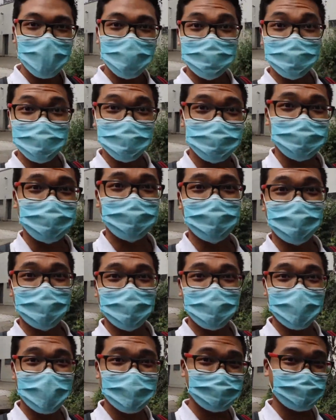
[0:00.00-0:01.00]
I'm pretty sure we're
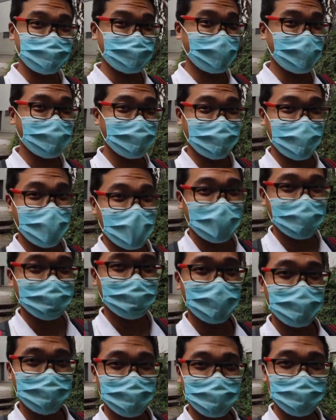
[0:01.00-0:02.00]
gonna get shouted at
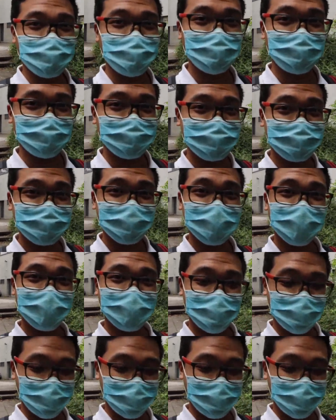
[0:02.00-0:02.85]
if I record inside.